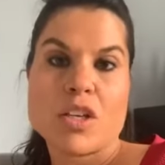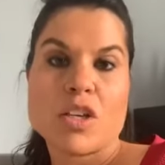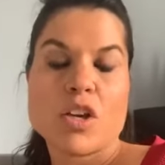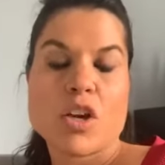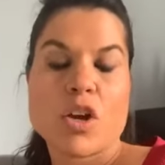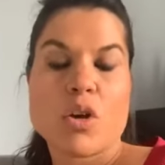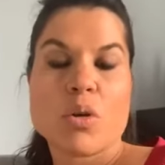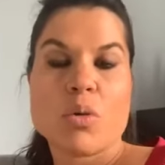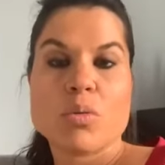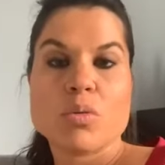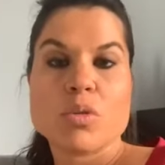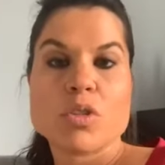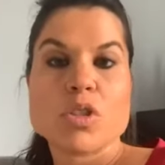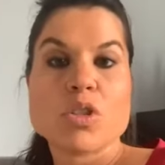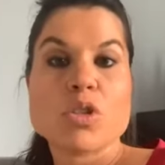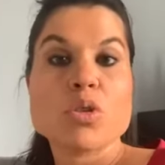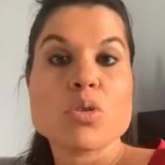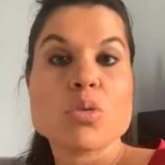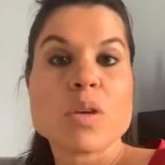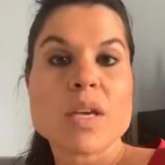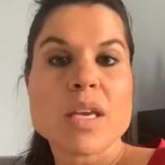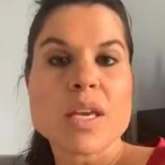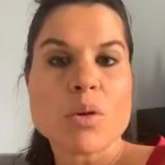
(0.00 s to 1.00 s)
you know,
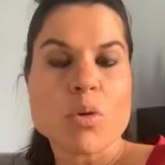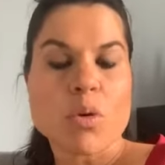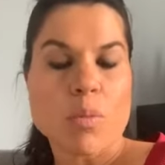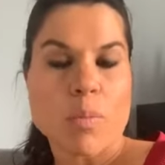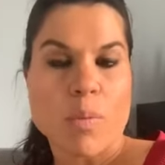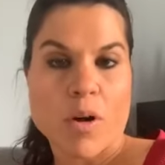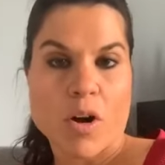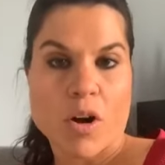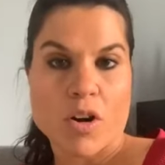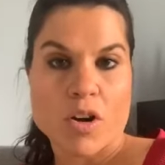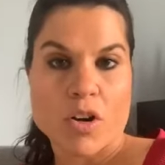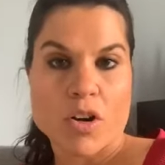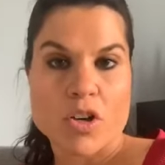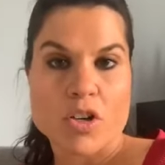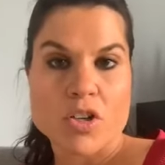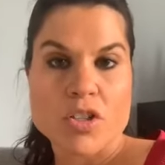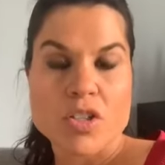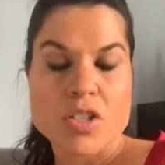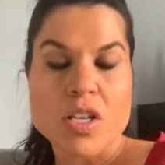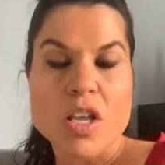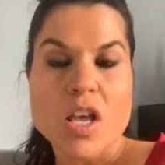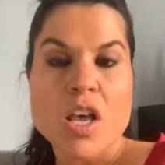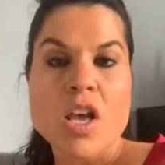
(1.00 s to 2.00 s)
two equal
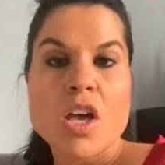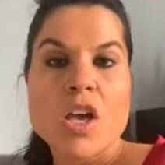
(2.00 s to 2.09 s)
partners,